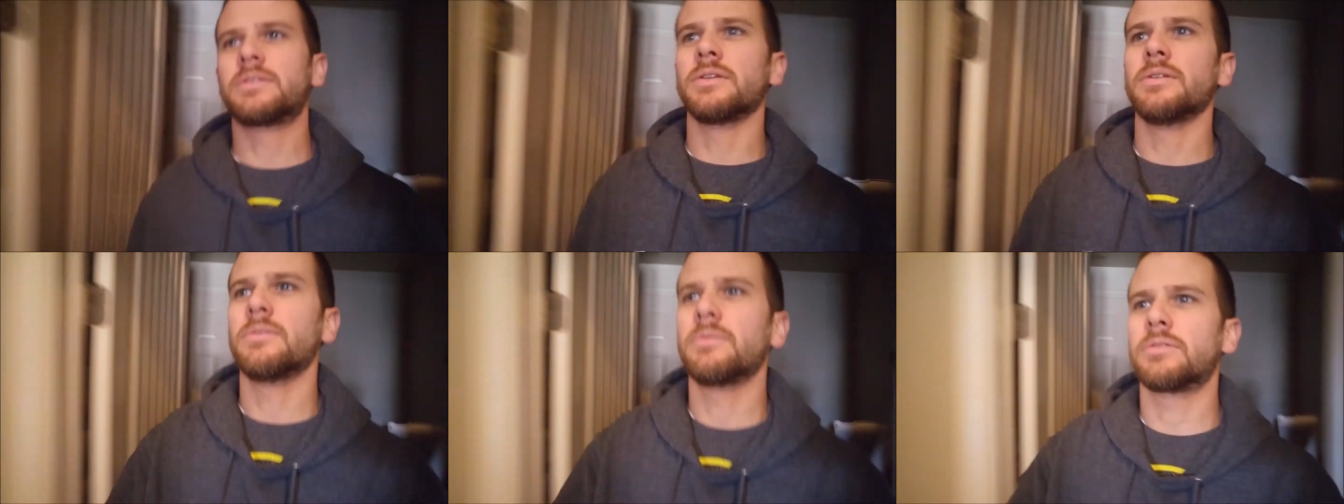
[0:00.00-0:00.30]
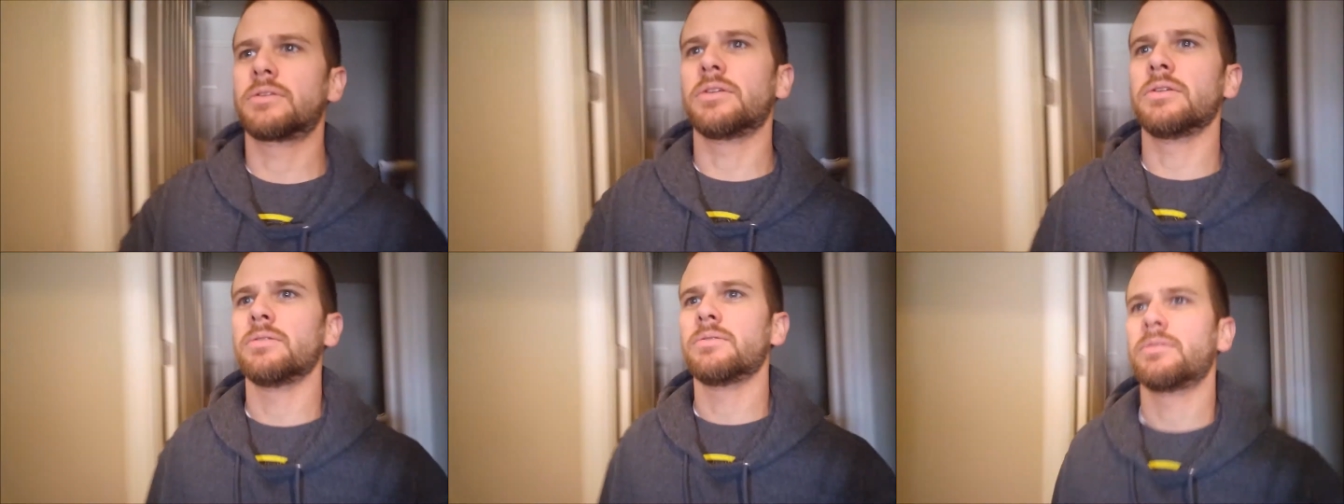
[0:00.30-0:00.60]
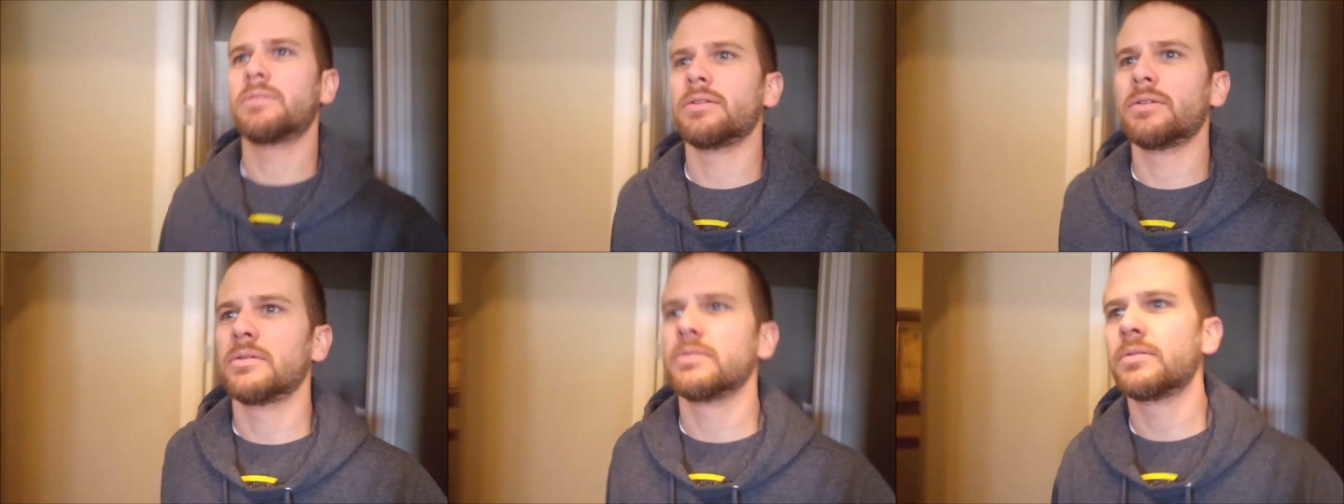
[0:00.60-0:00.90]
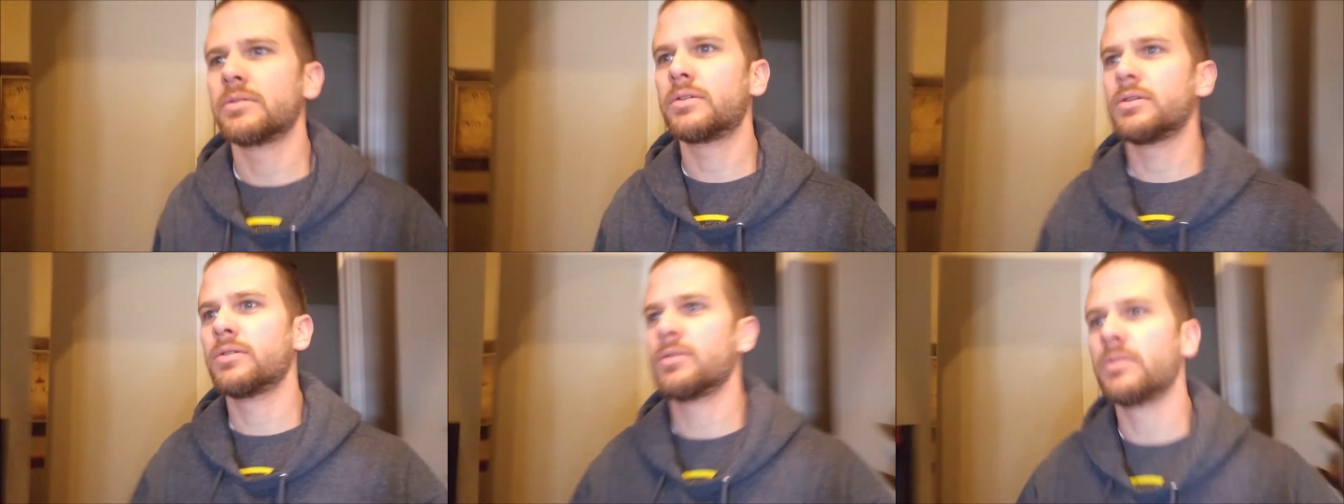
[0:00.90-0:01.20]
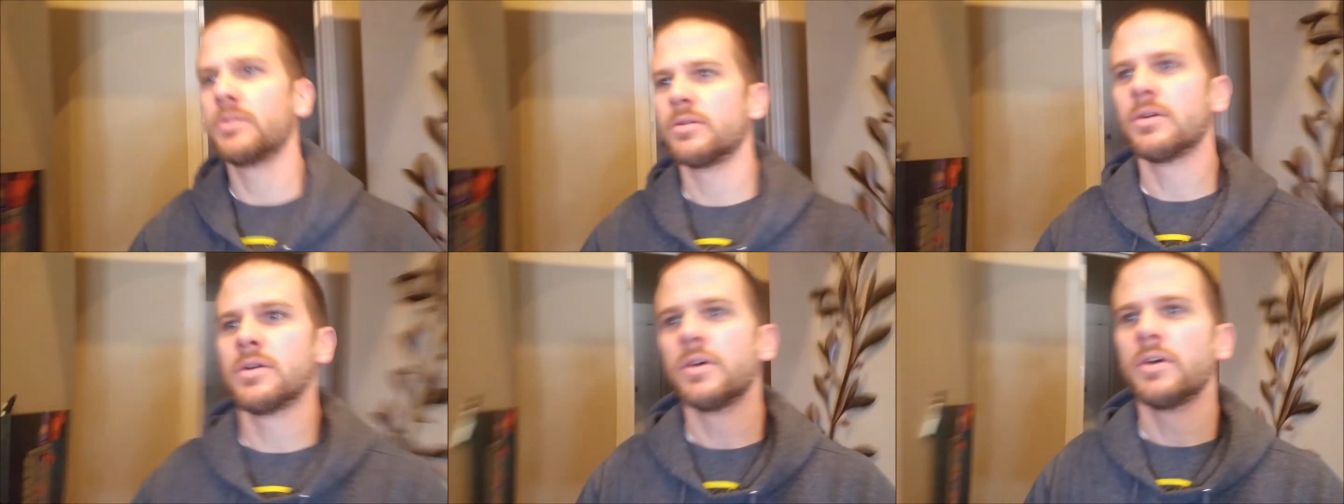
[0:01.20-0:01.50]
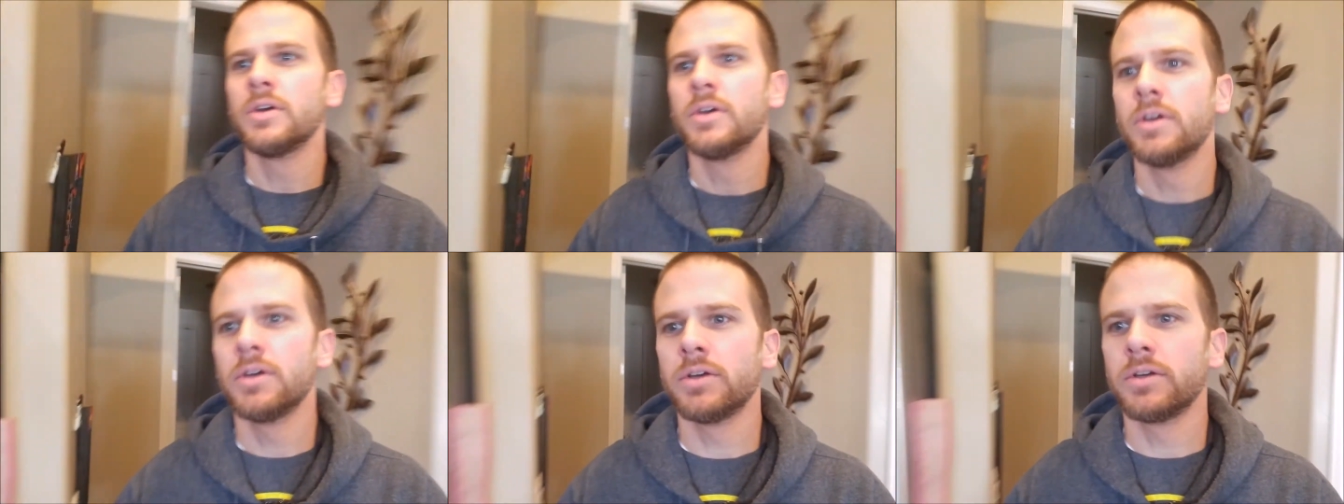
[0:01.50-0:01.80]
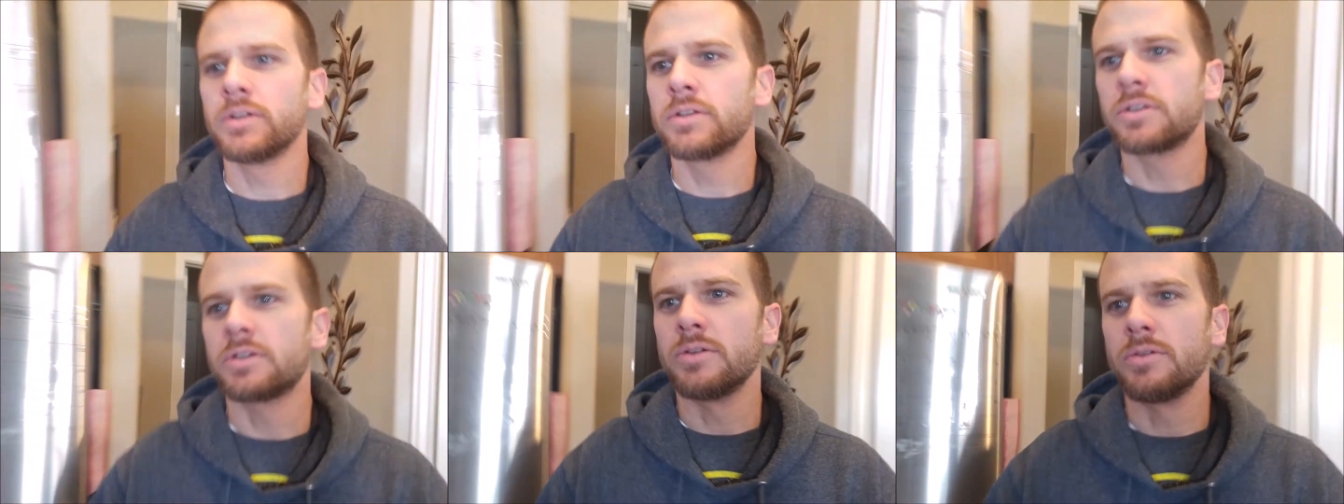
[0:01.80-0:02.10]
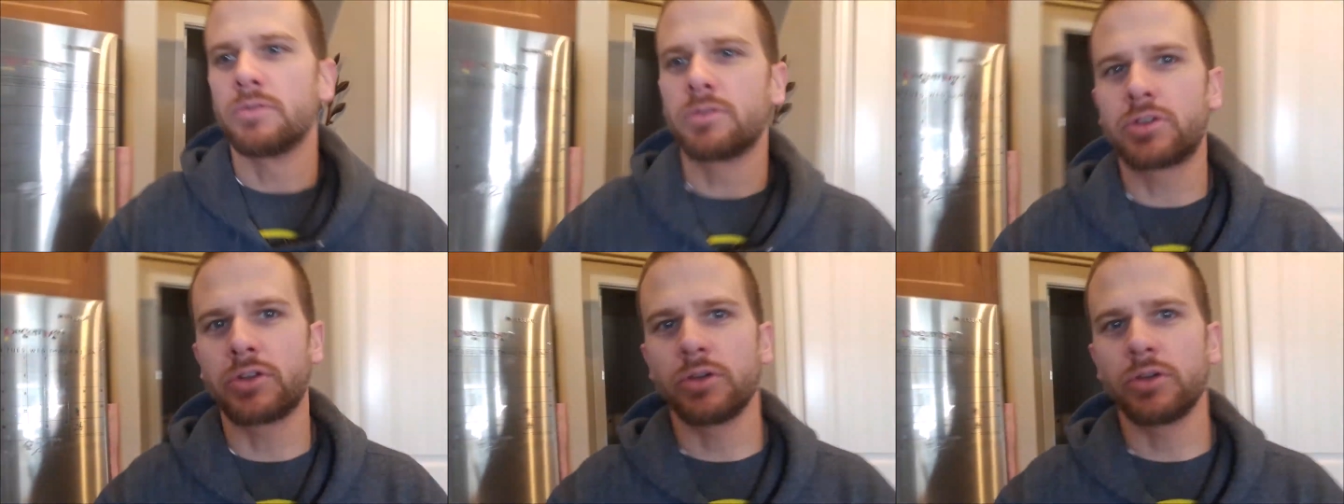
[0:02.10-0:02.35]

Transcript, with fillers: do, yeah, do, well, do, do,